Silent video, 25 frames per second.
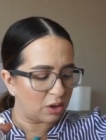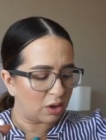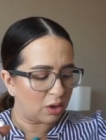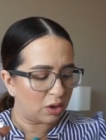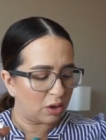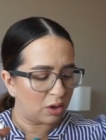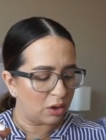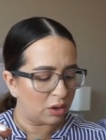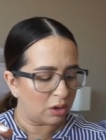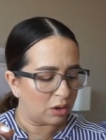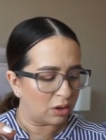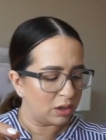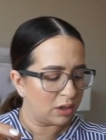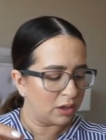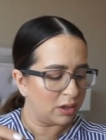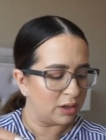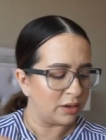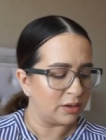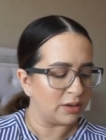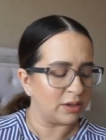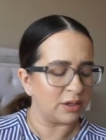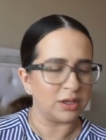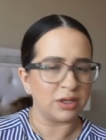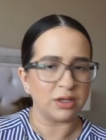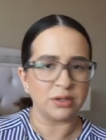all
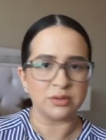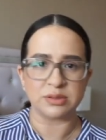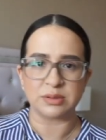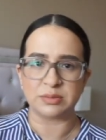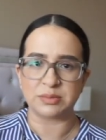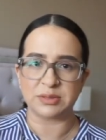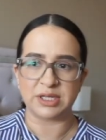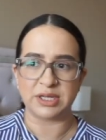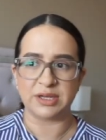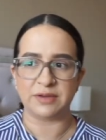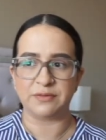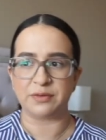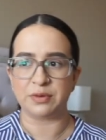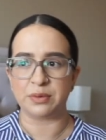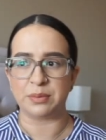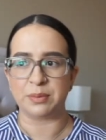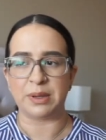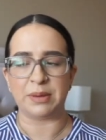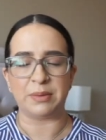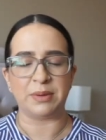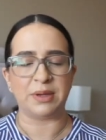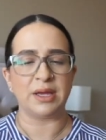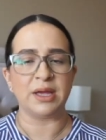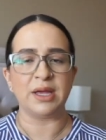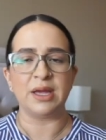the clothes I'm taking for the
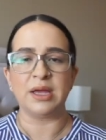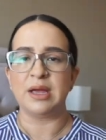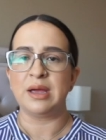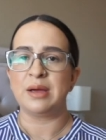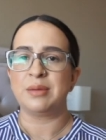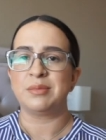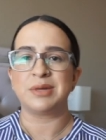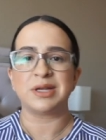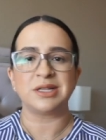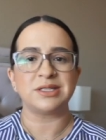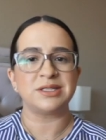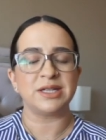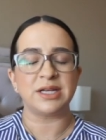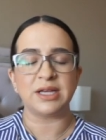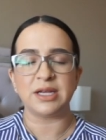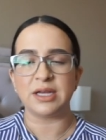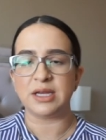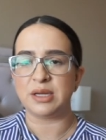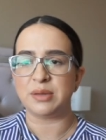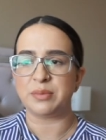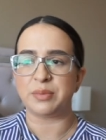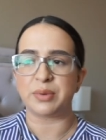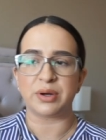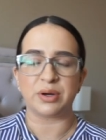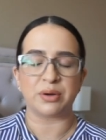baby. I'm not taking
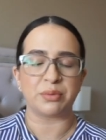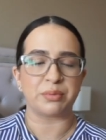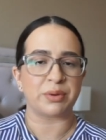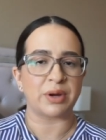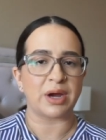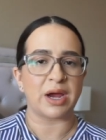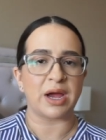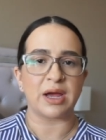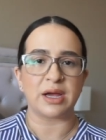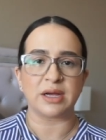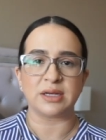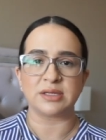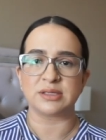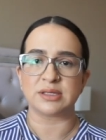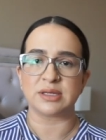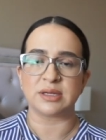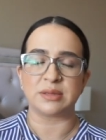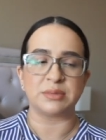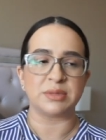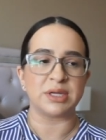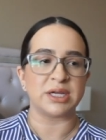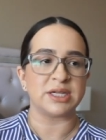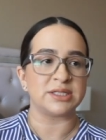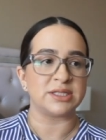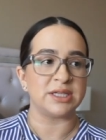any burp rags. I'm
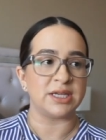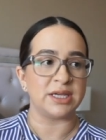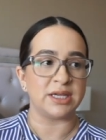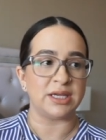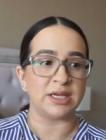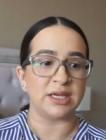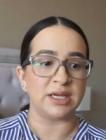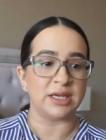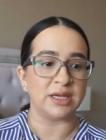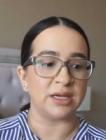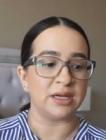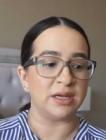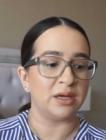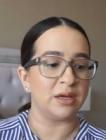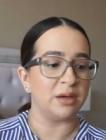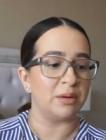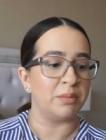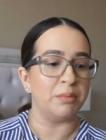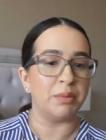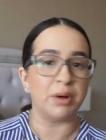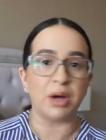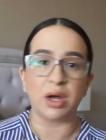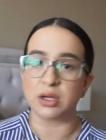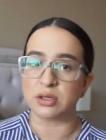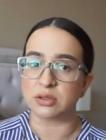not taking
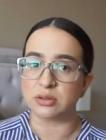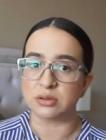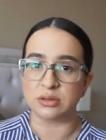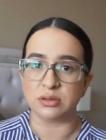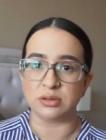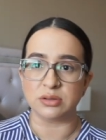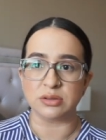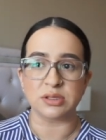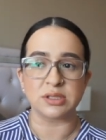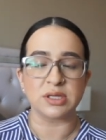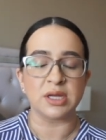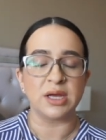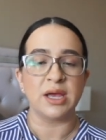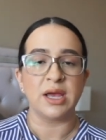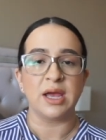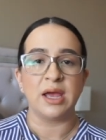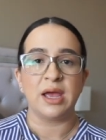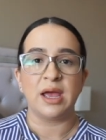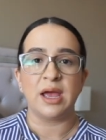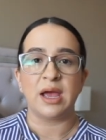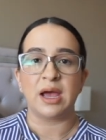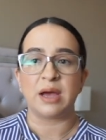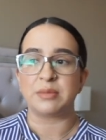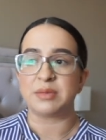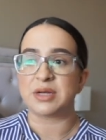bottles.
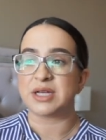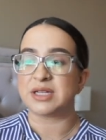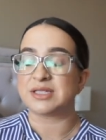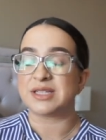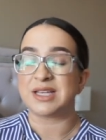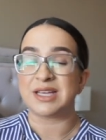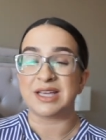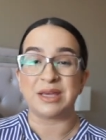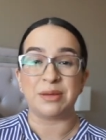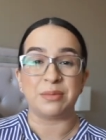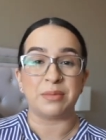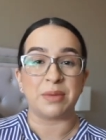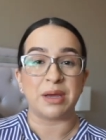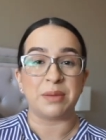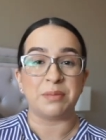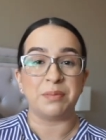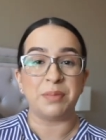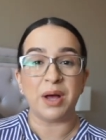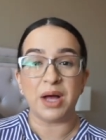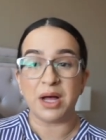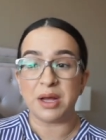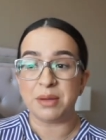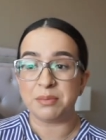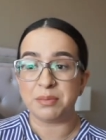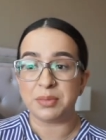I'm not taking my
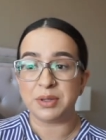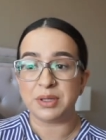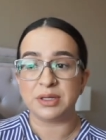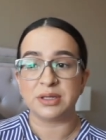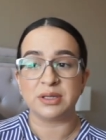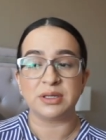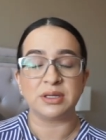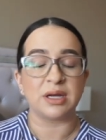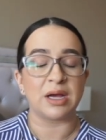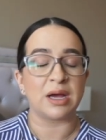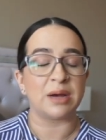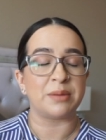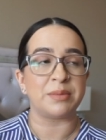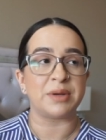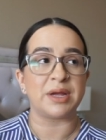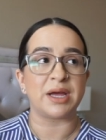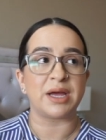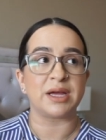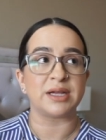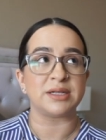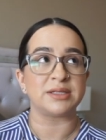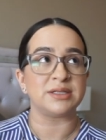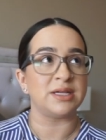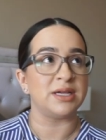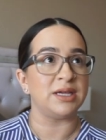pump. I'm
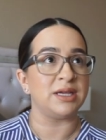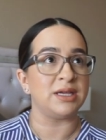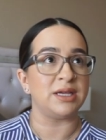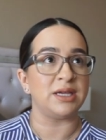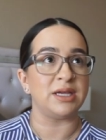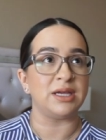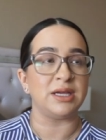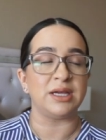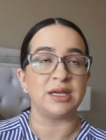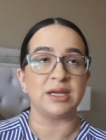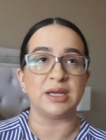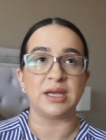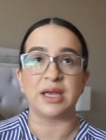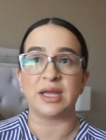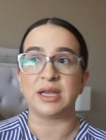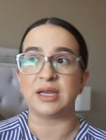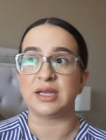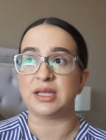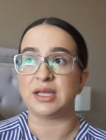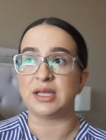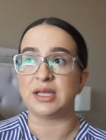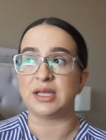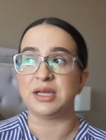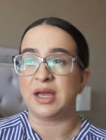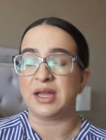not taking
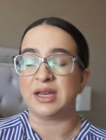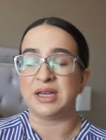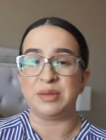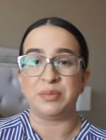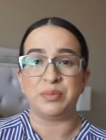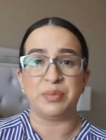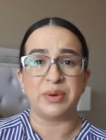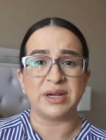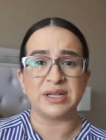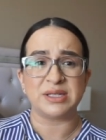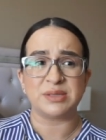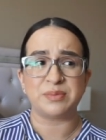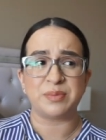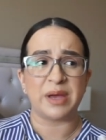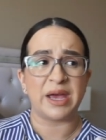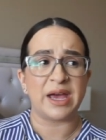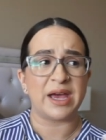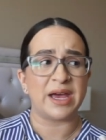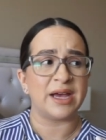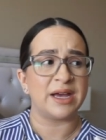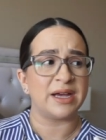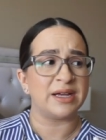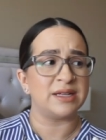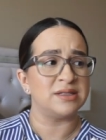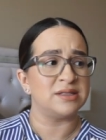any, any breast
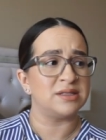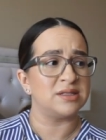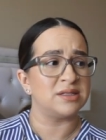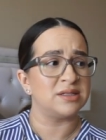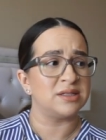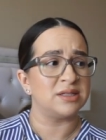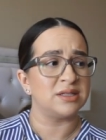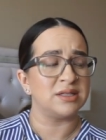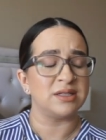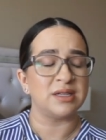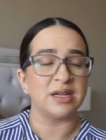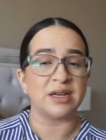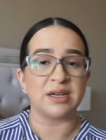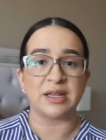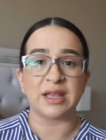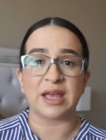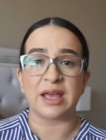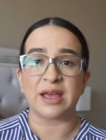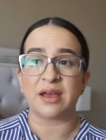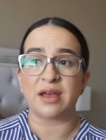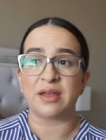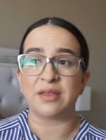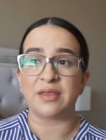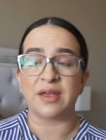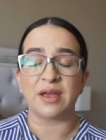pads. None of
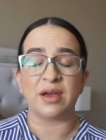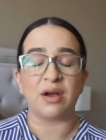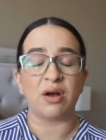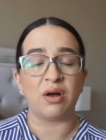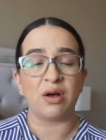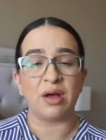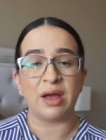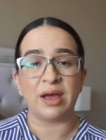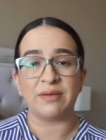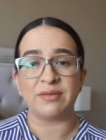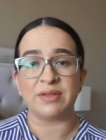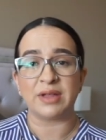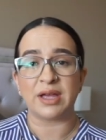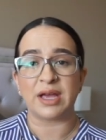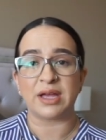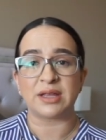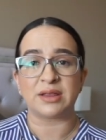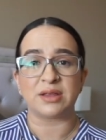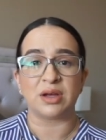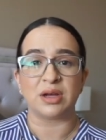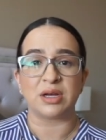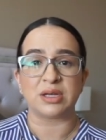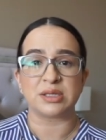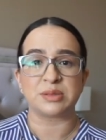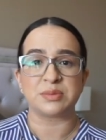that. They all have that at
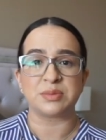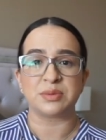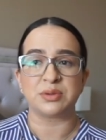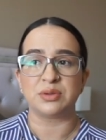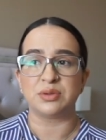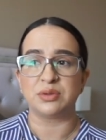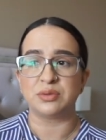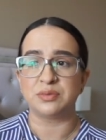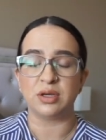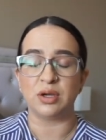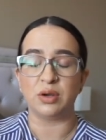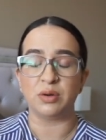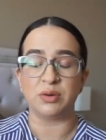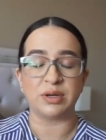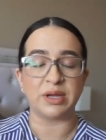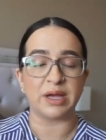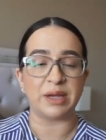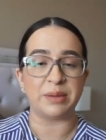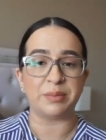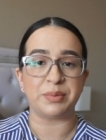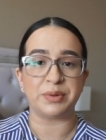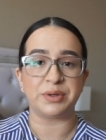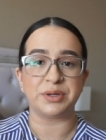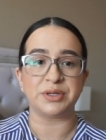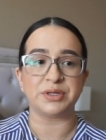the hospital. No
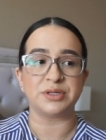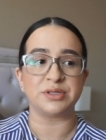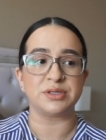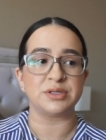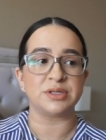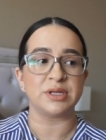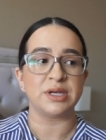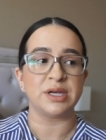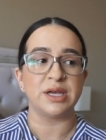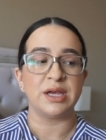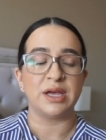diapers,